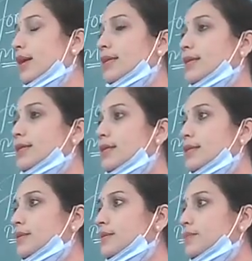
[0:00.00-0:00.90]
Isn't it?
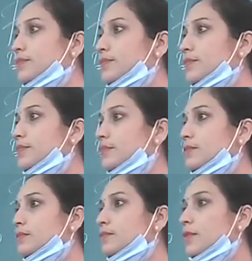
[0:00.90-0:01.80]

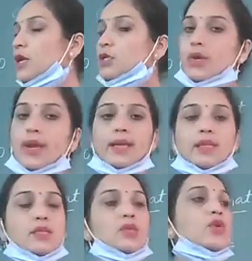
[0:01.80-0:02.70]
So like
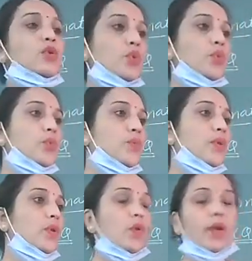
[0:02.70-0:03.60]
this you do.
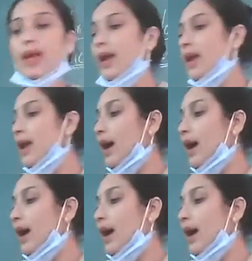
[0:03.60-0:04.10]
Okay.